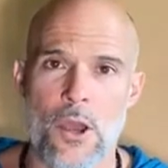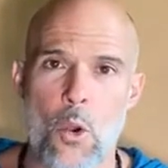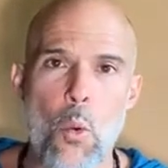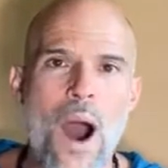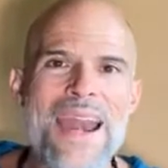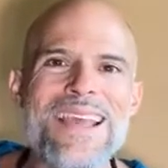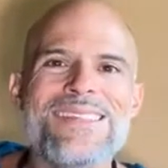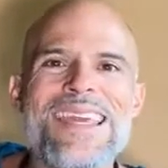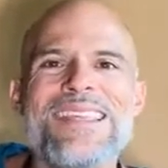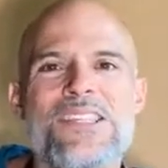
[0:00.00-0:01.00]
What
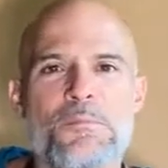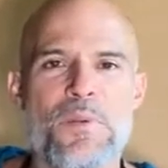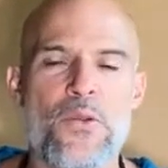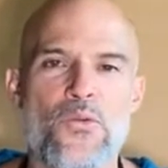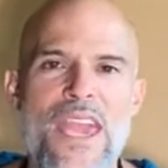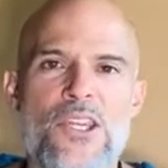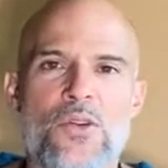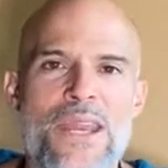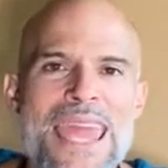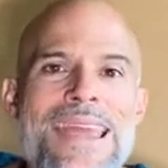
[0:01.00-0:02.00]
is
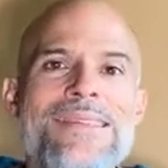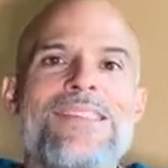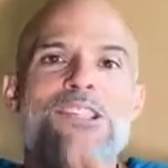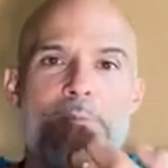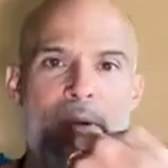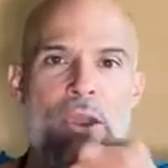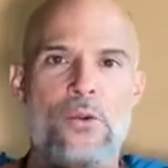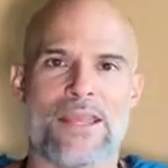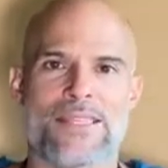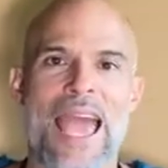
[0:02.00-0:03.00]
inspiration? In
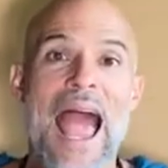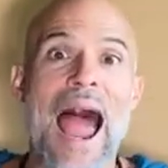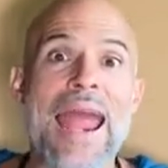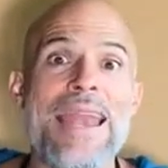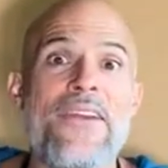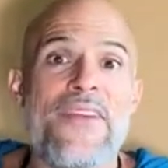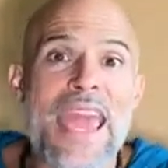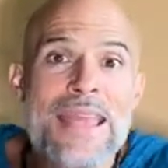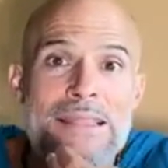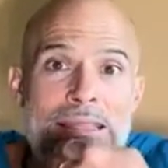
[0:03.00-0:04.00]
spirit. I live
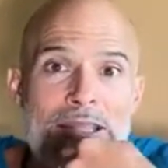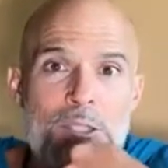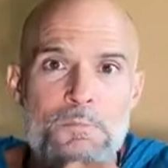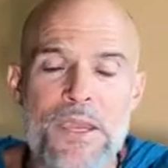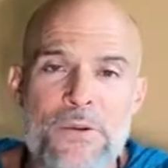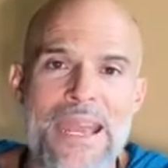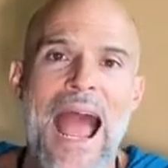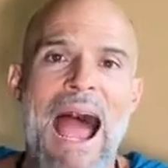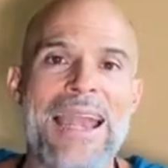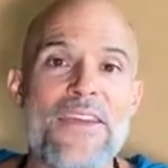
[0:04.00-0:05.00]
in spirit.
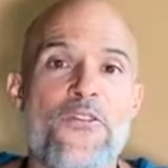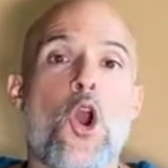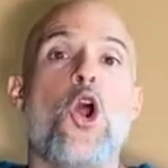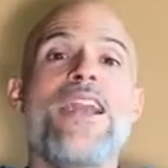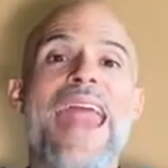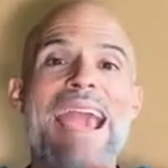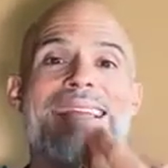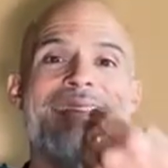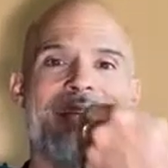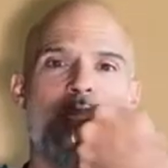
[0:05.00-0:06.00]
I live
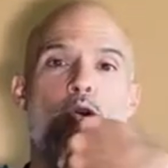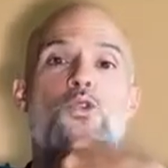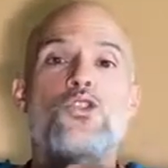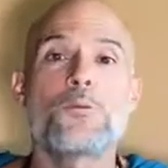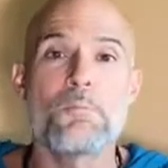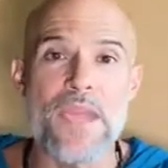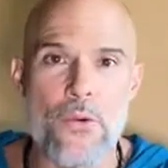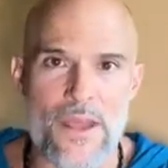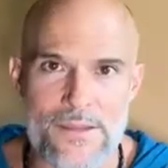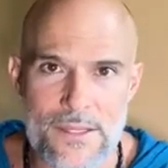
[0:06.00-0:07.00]
connected to
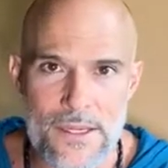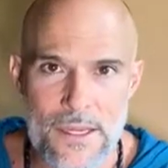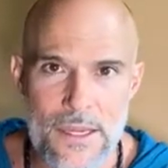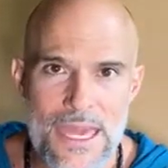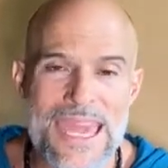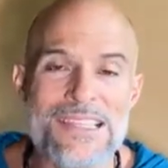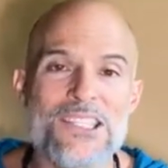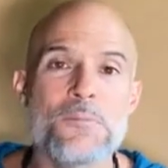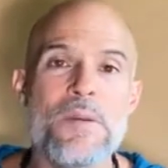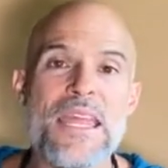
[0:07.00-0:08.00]
spirit. In
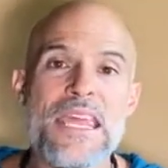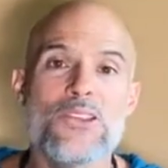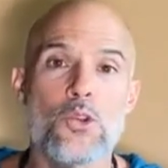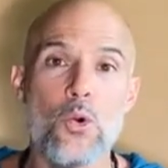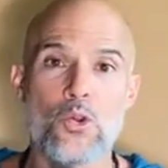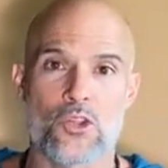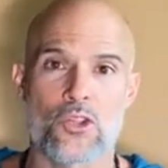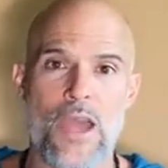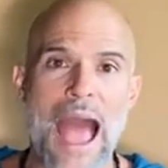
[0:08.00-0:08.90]
spiritus.